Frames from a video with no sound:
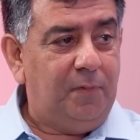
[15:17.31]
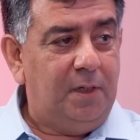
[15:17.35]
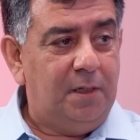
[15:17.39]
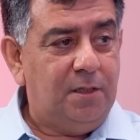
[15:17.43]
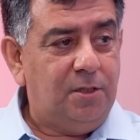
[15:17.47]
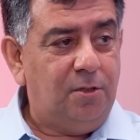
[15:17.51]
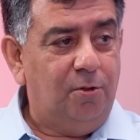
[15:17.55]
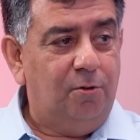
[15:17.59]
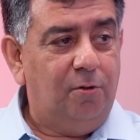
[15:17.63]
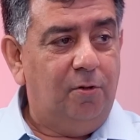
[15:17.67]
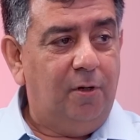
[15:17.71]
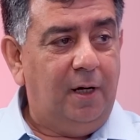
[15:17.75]

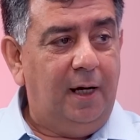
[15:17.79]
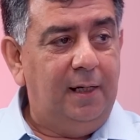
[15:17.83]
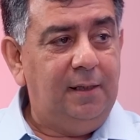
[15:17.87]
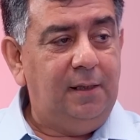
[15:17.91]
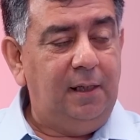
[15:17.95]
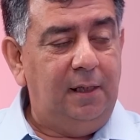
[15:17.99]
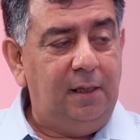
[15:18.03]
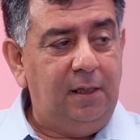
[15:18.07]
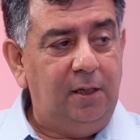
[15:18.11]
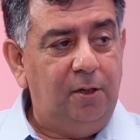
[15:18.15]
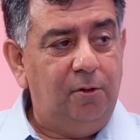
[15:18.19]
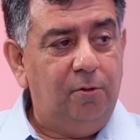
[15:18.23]
So I
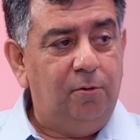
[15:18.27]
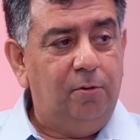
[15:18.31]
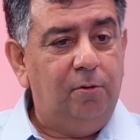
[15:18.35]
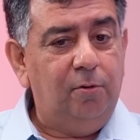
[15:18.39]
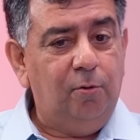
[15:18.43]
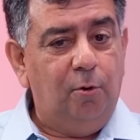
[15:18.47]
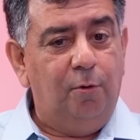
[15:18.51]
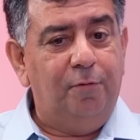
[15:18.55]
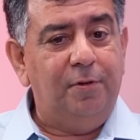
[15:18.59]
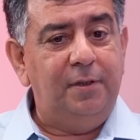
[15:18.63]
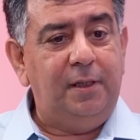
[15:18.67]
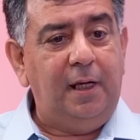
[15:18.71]
think,
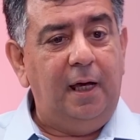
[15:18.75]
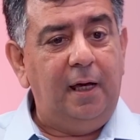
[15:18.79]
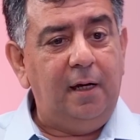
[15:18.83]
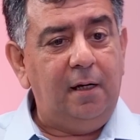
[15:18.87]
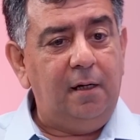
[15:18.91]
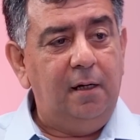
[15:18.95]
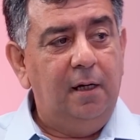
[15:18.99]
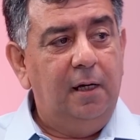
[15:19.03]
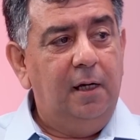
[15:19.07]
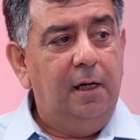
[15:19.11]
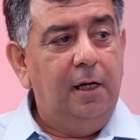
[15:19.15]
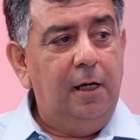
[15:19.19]
over
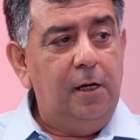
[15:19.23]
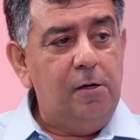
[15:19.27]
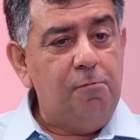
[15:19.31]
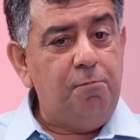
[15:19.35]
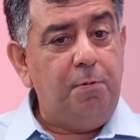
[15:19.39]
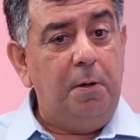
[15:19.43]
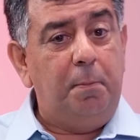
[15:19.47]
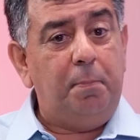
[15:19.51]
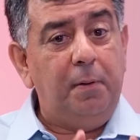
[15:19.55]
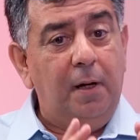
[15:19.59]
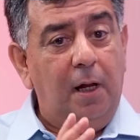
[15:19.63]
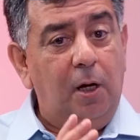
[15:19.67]
there, if
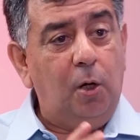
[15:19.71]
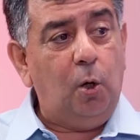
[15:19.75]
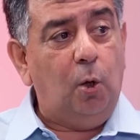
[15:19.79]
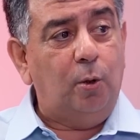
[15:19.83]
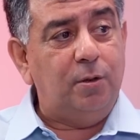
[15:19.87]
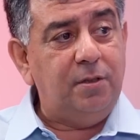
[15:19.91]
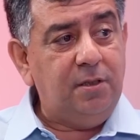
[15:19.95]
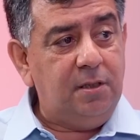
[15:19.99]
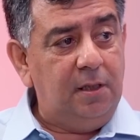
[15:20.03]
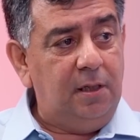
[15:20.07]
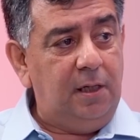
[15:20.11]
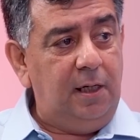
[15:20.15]
people are
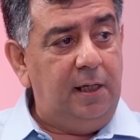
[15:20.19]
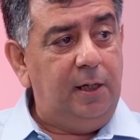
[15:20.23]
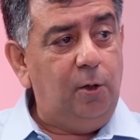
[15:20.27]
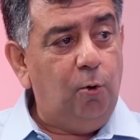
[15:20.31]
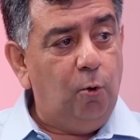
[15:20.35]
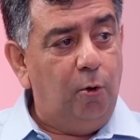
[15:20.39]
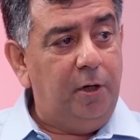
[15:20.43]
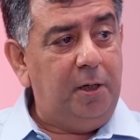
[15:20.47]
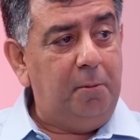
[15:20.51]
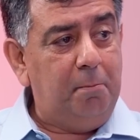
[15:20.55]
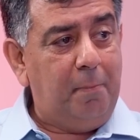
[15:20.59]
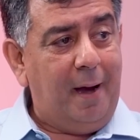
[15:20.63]
constantly
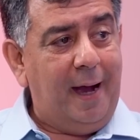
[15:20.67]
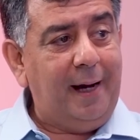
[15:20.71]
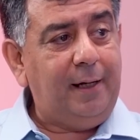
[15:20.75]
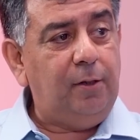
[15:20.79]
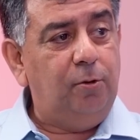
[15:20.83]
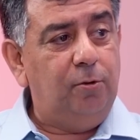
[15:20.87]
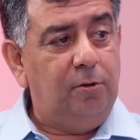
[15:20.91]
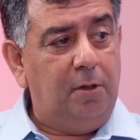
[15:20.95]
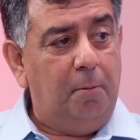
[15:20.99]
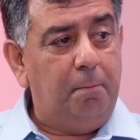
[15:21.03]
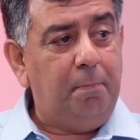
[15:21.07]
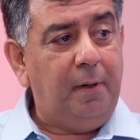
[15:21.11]
going
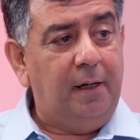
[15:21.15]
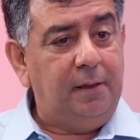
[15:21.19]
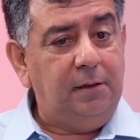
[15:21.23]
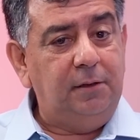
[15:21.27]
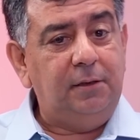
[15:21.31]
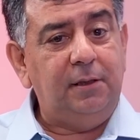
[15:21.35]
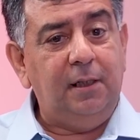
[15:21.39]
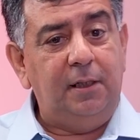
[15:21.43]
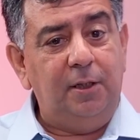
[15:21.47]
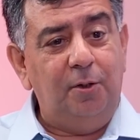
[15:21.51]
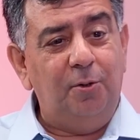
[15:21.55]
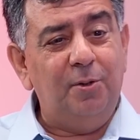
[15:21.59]
back to the
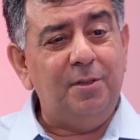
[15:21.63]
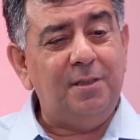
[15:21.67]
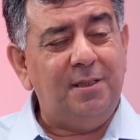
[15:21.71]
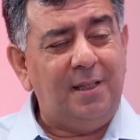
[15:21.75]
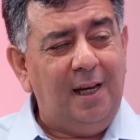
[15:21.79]
Punch and,